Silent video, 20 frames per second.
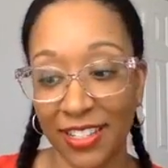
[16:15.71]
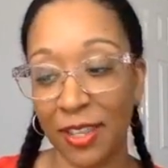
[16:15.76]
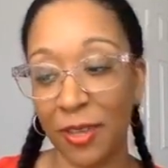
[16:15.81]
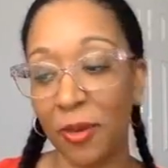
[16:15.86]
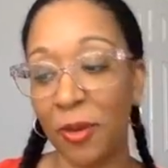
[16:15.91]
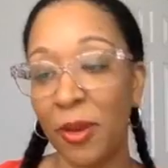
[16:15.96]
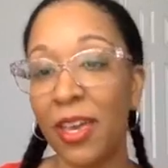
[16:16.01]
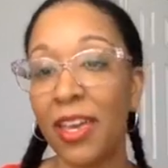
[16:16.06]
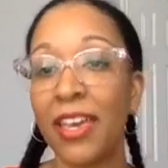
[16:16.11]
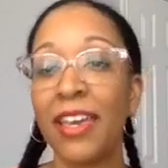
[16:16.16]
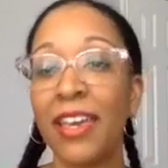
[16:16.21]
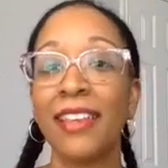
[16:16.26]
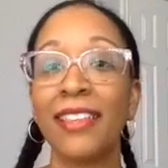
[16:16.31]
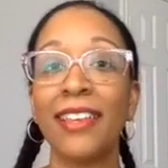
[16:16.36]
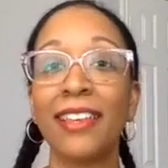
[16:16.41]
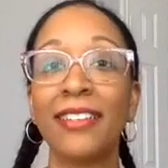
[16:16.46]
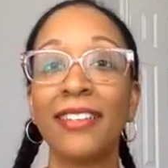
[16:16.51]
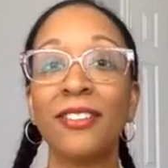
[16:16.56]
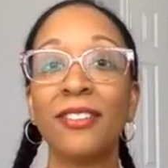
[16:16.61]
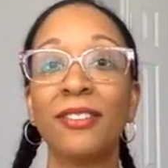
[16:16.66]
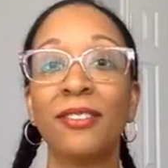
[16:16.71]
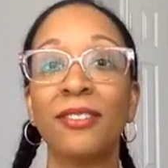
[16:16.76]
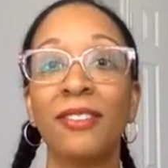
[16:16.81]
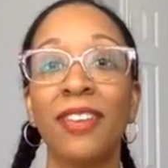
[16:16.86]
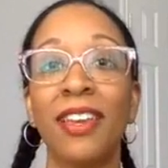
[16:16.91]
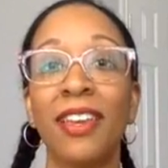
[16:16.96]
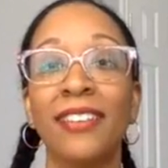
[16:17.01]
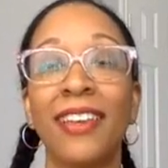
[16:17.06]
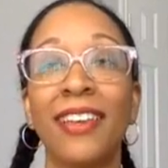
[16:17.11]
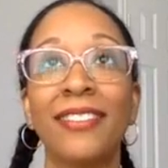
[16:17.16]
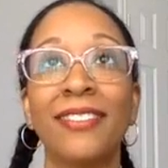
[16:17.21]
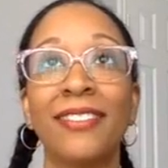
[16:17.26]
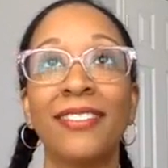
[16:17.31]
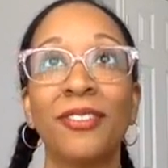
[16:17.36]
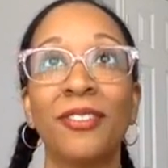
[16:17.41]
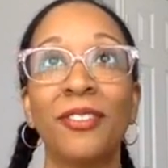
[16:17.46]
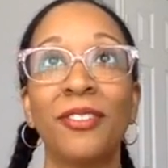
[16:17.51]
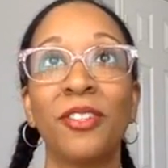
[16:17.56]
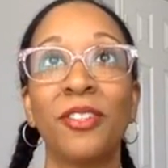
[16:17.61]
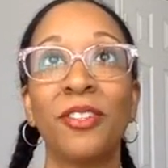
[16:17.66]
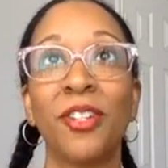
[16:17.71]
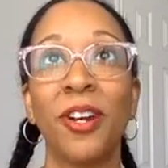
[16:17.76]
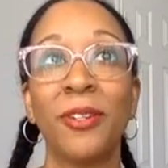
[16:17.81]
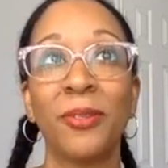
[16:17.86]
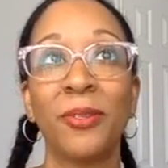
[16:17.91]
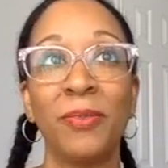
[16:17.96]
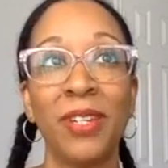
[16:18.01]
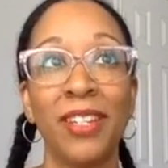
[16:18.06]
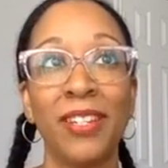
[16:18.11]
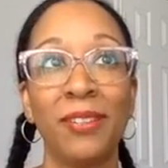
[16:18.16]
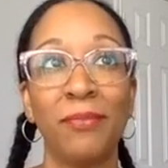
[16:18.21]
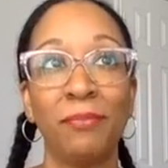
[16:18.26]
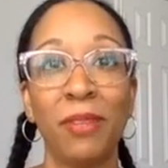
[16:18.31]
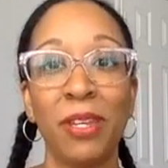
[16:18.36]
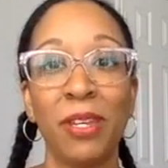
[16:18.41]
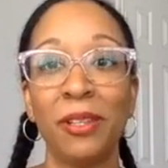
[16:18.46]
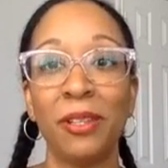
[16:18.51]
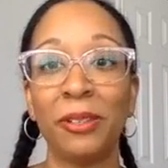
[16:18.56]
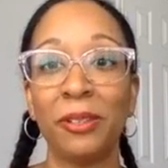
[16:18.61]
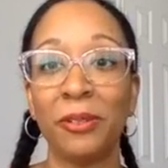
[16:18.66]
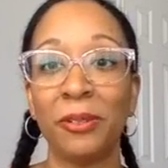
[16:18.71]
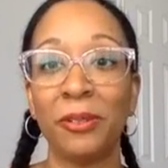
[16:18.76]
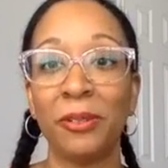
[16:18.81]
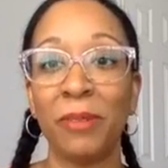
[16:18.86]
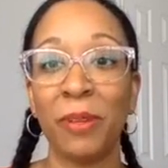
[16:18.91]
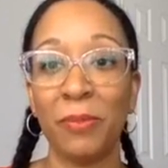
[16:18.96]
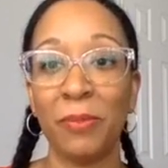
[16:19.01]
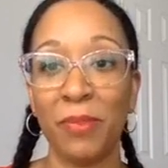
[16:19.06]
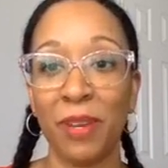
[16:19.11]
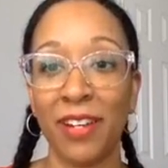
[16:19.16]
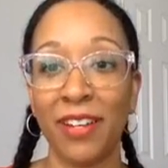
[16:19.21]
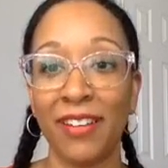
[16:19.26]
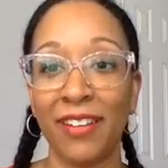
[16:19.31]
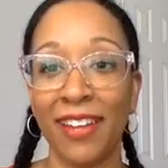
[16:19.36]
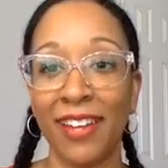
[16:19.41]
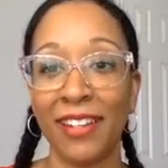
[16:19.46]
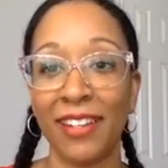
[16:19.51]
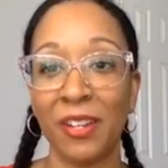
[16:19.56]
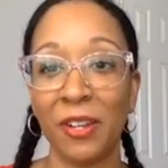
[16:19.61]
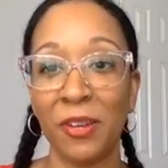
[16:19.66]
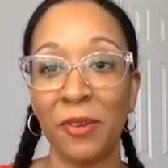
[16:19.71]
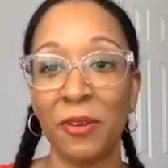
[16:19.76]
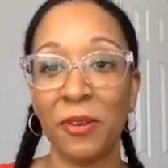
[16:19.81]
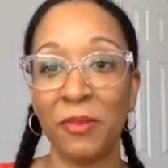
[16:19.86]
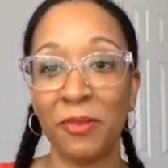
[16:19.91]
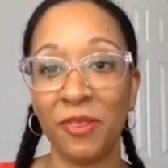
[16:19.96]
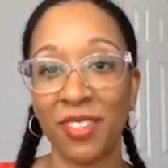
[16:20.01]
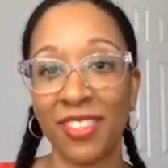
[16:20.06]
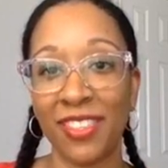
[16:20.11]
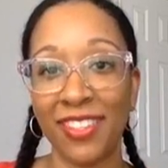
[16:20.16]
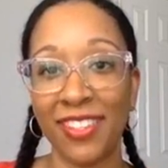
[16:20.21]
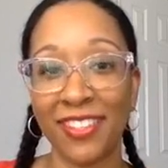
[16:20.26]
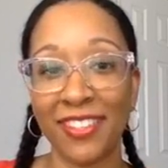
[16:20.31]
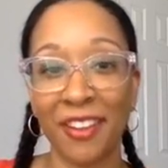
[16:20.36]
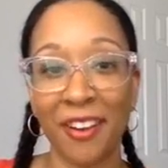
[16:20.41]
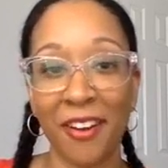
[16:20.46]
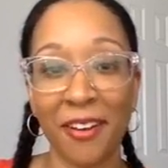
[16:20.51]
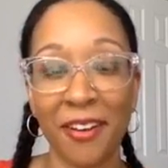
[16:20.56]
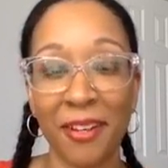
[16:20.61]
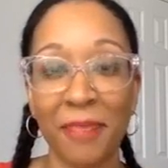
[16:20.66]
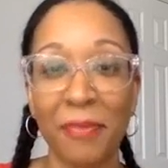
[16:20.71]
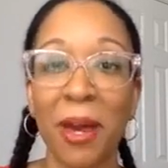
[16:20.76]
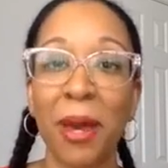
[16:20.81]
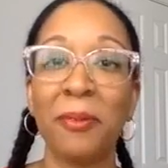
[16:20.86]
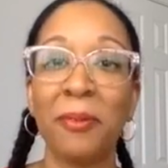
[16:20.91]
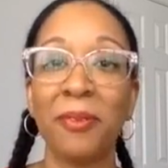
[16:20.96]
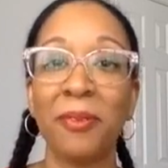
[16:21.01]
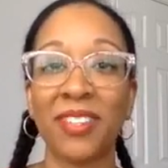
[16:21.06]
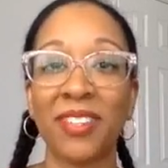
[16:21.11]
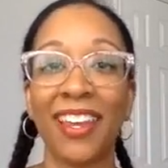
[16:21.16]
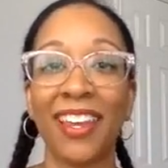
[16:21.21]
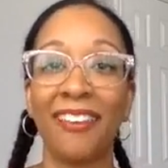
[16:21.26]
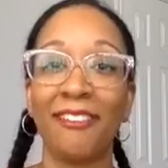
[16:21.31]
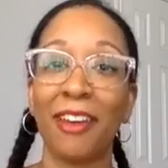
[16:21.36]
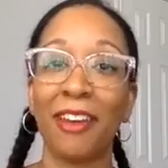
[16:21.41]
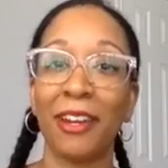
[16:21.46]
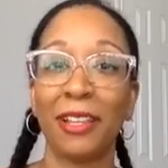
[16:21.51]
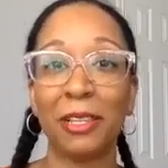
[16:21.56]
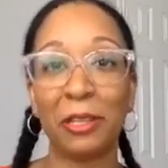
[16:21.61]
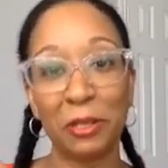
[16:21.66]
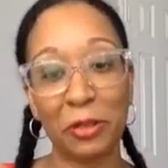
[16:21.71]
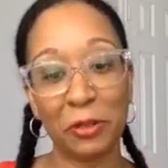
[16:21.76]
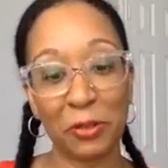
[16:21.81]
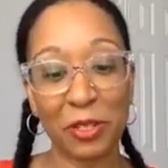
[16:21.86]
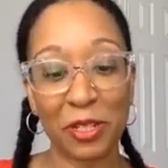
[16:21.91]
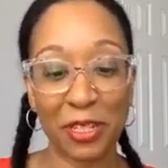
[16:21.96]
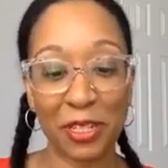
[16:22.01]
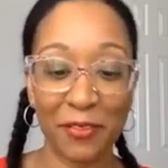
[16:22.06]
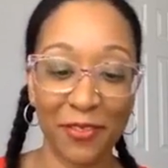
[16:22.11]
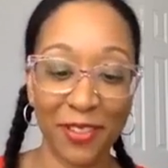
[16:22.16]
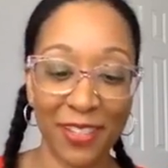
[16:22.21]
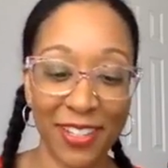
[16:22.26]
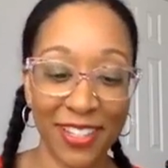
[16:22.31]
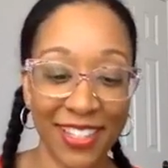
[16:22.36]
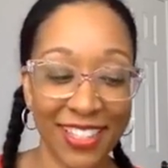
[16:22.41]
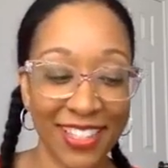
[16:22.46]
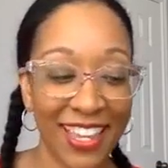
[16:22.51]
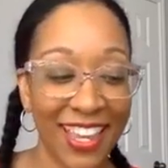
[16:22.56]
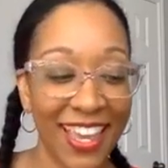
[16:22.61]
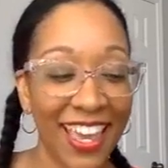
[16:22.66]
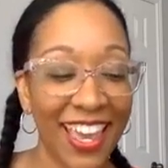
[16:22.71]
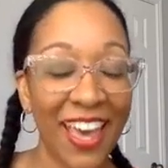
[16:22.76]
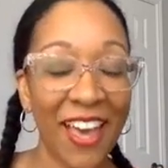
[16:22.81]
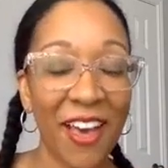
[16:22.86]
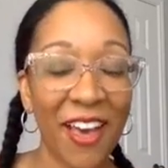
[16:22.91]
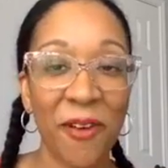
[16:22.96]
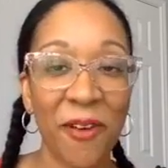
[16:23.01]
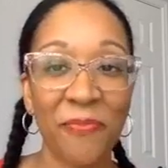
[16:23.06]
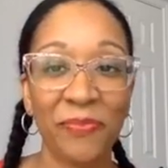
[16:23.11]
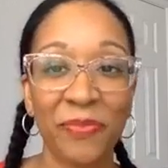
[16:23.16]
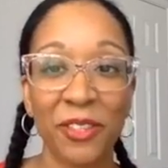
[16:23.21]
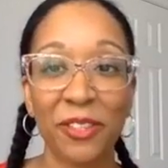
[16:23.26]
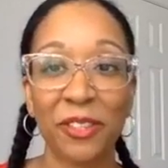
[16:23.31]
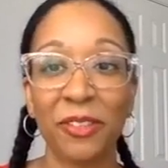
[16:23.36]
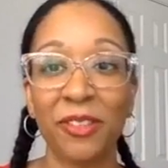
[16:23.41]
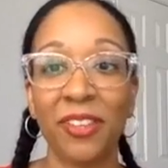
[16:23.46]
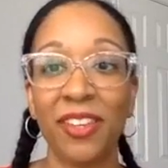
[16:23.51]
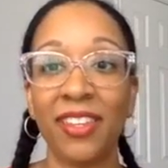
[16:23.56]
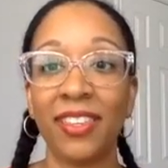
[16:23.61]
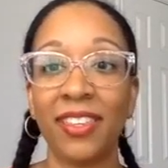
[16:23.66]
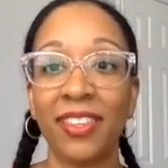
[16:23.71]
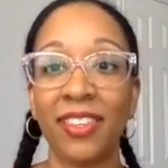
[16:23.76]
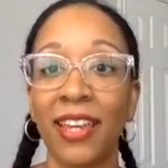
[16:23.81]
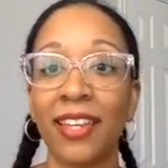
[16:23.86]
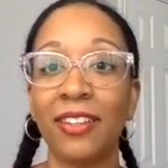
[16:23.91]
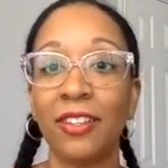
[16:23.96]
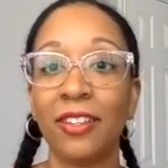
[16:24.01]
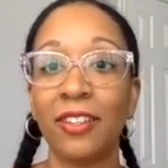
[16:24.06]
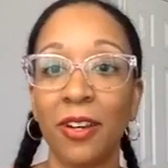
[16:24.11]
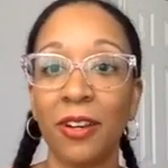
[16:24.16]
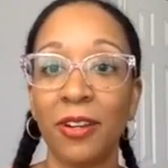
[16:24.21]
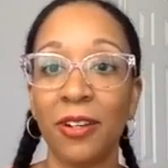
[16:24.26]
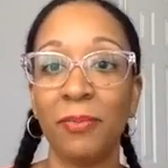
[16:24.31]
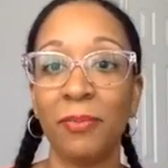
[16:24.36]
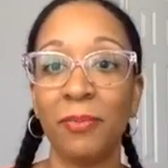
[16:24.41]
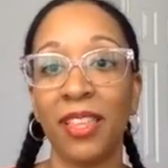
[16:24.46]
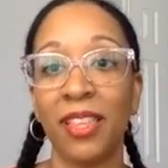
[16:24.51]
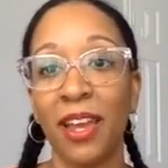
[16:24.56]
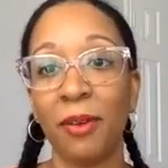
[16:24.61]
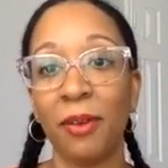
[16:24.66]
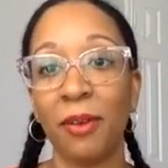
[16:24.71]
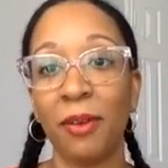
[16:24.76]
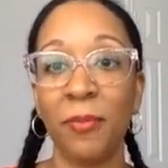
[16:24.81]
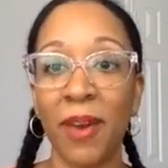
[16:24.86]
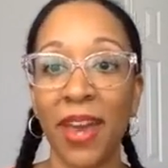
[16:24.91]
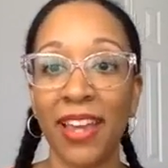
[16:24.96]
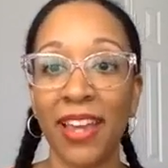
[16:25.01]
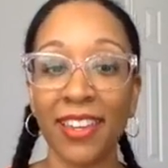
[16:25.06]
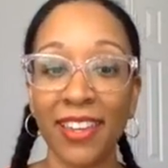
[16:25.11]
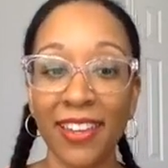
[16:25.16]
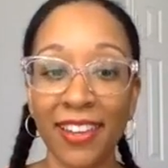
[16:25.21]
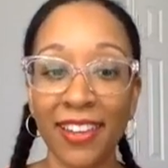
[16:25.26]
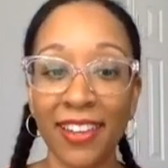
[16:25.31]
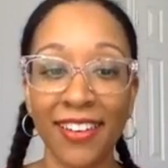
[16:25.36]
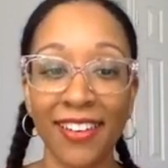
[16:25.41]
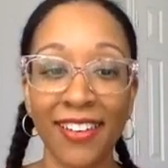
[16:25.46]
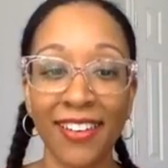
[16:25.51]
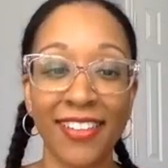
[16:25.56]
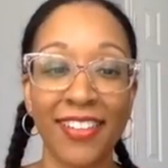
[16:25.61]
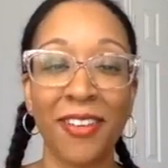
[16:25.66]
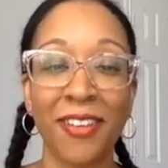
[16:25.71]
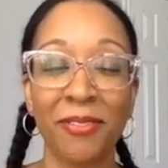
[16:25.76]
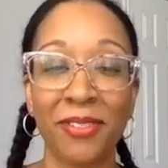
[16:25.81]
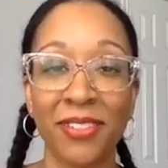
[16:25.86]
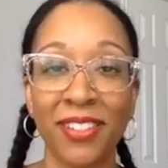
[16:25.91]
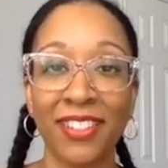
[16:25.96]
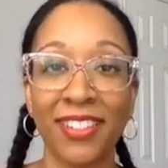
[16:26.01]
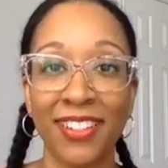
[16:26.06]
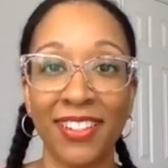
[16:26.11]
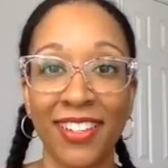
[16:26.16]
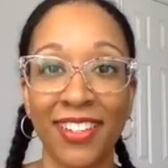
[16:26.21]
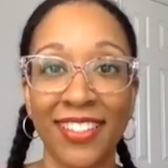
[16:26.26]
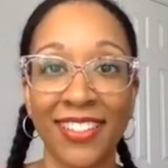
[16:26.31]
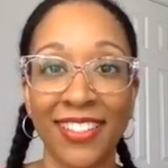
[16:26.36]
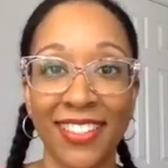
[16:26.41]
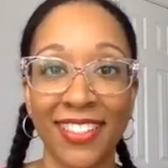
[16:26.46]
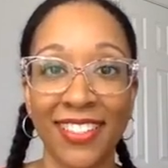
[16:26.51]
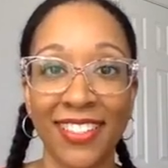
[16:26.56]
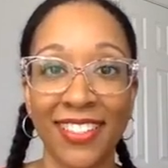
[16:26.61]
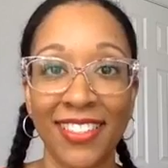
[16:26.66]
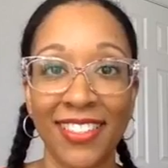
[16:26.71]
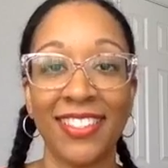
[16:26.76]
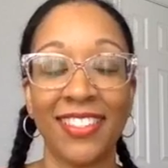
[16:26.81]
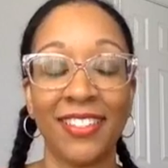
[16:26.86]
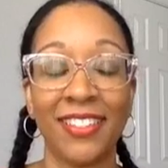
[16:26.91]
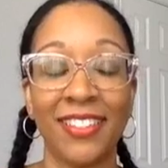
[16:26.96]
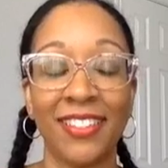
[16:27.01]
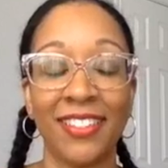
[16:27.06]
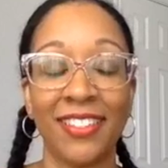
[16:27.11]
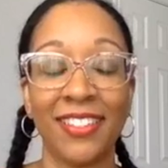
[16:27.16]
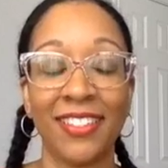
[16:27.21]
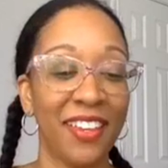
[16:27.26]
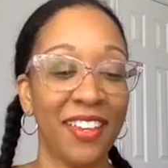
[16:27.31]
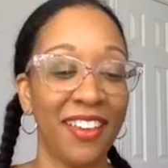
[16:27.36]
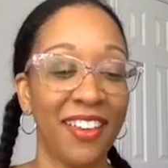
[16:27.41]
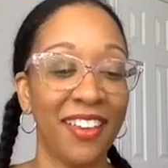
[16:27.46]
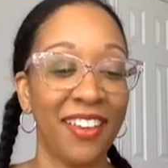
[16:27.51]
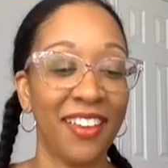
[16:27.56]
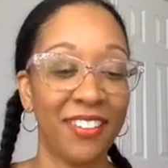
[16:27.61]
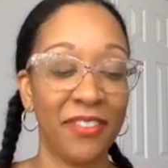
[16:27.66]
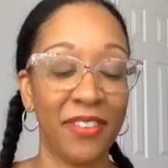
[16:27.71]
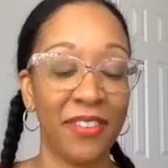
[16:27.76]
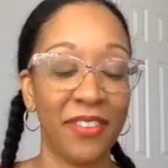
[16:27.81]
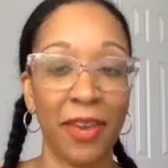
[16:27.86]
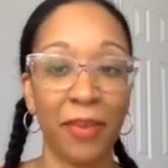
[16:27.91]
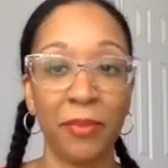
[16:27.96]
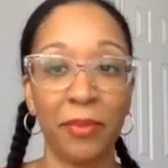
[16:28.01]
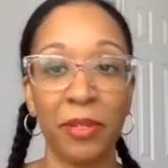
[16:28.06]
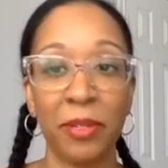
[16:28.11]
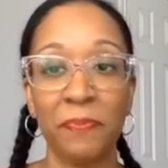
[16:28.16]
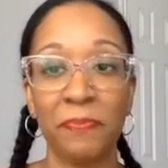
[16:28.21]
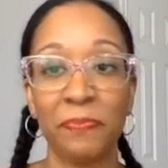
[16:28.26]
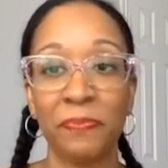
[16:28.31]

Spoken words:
So that's just going to charge me to be better at knowing where things are in the Bible. It's like I got to learn where stuff is, so that then I can turn and be like, well, back here, this connects to this and all of that. But